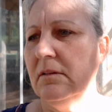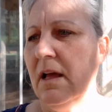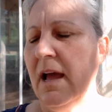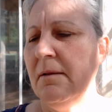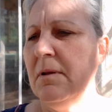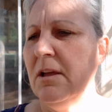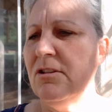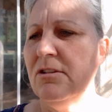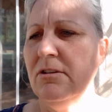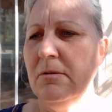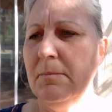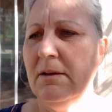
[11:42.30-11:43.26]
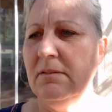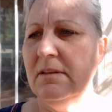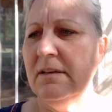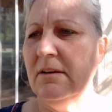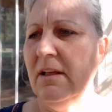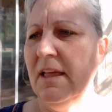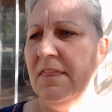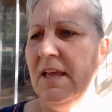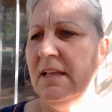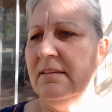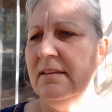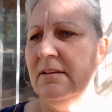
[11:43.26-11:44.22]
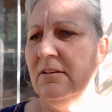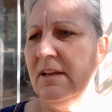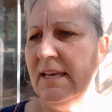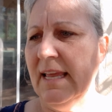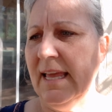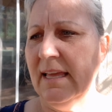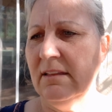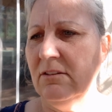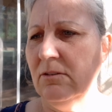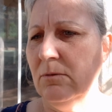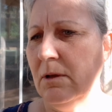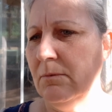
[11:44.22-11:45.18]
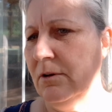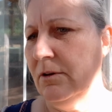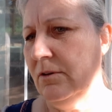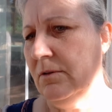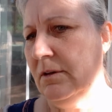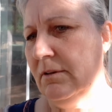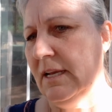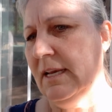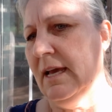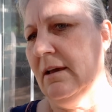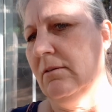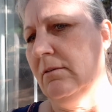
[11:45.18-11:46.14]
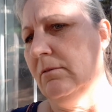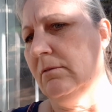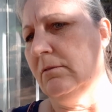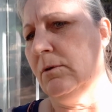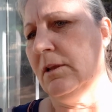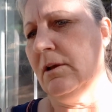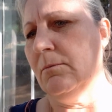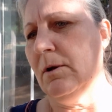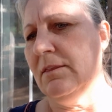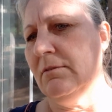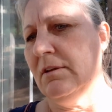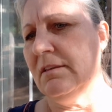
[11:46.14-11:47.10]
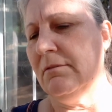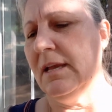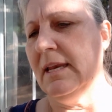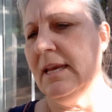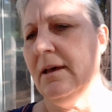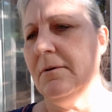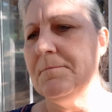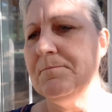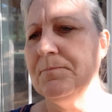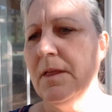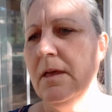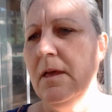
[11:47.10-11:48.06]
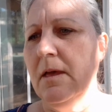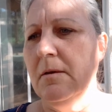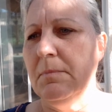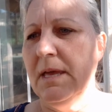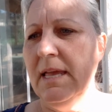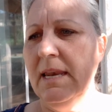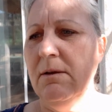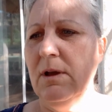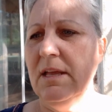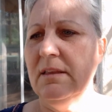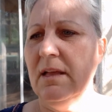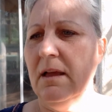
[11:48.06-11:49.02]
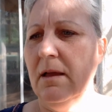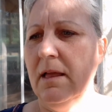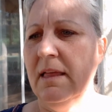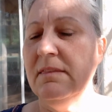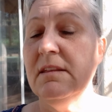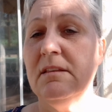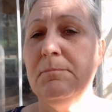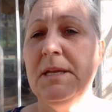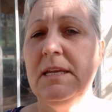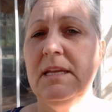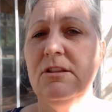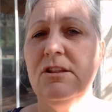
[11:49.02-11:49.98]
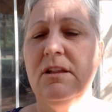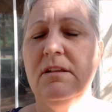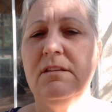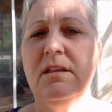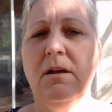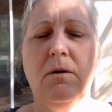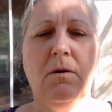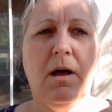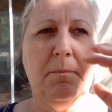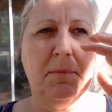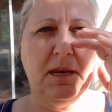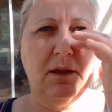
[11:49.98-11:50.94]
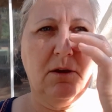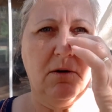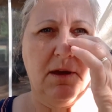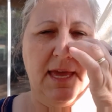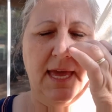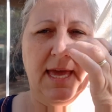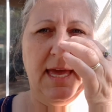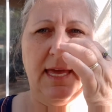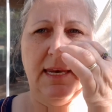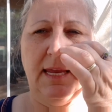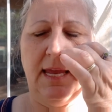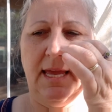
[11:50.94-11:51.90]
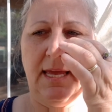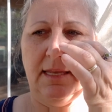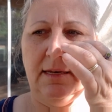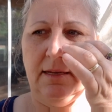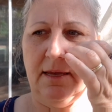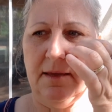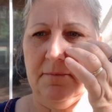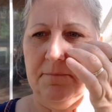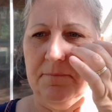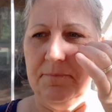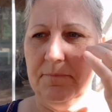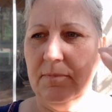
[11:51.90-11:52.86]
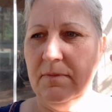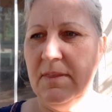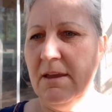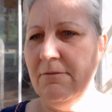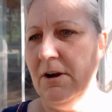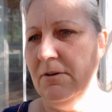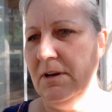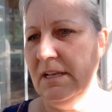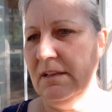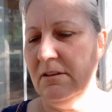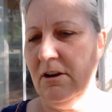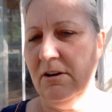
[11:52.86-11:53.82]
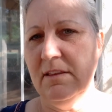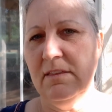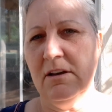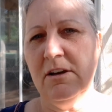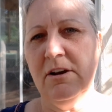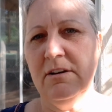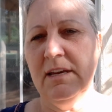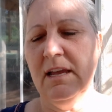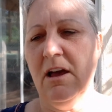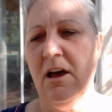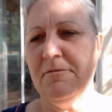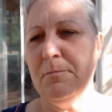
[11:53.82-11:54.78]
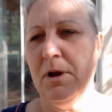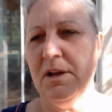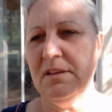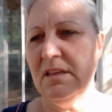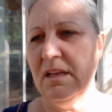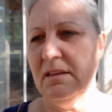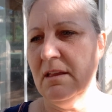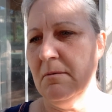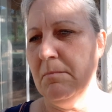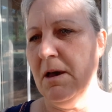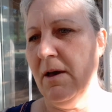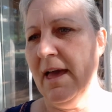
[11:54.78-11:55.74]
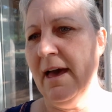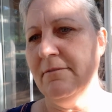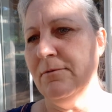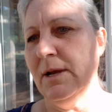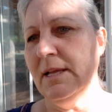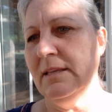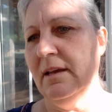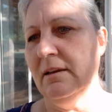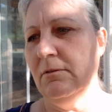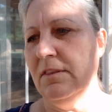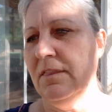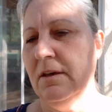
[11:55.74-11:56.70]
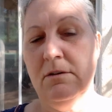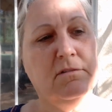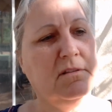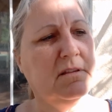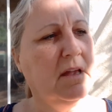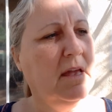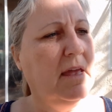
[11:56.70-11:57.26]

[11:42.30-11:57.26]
I'm not sure about dill. I think dill can handle what we're doing right now, what our weather is right now. But anyways, and the spinach. So I'm gonna go ahead and they've already started the hardening off process. I'm about halfway done with those.